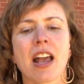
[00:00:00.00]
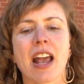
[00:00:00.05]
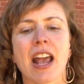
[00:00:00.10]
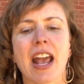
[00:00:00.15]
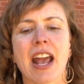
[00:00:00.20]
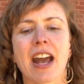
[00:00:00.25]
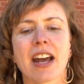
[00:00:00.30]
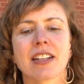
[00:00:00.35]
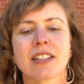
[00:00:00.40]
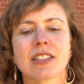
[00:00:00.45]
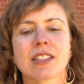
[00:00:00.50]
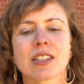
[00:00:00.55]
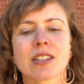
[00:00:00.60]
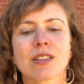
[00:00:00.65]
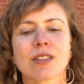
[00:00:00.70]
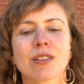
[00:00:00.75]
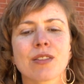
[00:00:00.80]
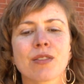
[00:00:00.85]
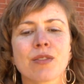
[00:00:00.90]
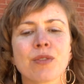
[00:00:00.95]
And
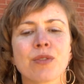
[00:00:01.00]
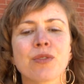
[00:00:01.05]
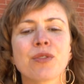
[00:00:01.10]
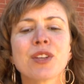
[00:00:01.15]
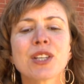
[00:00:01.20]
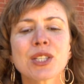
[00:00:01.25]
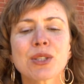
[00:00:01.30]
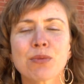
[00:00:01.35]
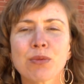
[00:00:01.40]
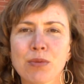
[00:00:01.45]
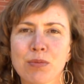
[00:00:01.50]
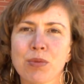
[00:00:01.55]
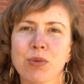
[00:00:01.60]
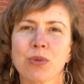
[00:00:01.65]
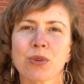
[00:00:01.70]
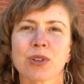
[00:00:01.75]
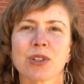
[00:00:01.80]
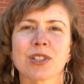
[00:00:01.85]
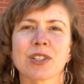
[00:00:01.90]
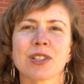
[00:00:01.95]
this
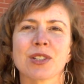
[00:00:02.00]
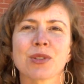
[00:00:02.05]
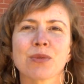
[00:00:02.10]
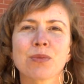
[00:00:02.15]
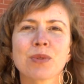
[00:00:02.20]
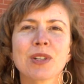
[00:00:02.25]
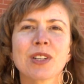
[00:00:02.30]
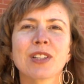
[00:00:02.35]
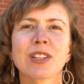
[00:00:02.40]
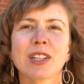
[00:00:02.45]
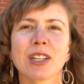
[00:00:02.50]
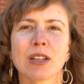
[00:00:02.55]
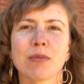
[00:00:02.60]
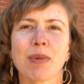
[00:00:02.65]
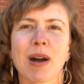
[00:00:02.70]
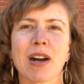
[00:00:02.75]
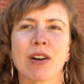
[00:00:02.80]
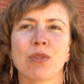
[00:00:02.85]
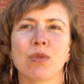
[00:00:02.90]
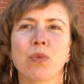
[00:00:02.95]
report is really
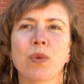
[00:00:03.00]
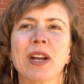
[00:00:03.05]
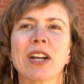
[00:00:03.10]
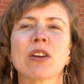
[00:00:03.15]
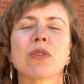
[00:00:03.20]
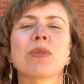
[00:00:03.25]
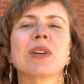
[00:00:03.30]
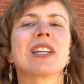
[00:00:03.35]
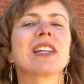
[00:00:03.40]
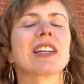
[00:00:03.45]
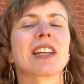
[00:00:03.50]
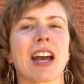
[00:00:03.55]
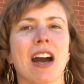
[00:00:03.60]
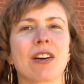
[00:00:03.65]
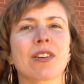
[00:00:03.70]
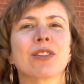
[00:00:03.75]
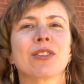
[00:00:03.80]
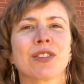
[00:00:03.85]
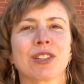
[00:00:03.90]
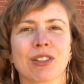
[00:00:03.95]
about where we
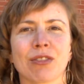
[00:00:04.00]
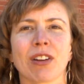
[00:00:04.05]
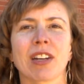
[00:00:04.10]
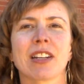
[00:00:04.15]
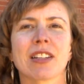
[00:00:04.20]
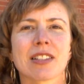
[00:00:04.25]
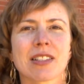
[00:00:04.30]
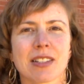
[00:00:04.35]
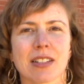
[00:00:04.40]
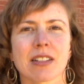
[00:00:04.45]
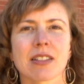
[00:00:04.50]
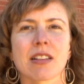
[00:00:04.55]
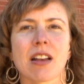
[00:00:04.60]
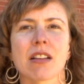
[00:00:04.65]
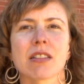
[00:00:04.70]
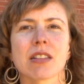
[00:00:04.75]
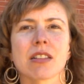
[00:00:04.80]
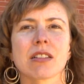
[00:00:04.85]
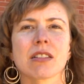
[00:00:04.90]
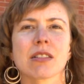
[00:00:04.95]
encountered the greatest
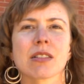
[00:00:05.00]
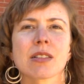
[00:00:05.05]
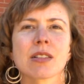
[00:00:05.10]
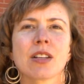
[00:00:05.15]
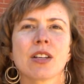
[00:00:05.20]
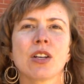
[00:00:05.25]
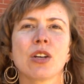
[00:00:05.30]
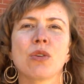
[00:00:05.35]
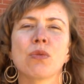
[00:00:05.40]
successes.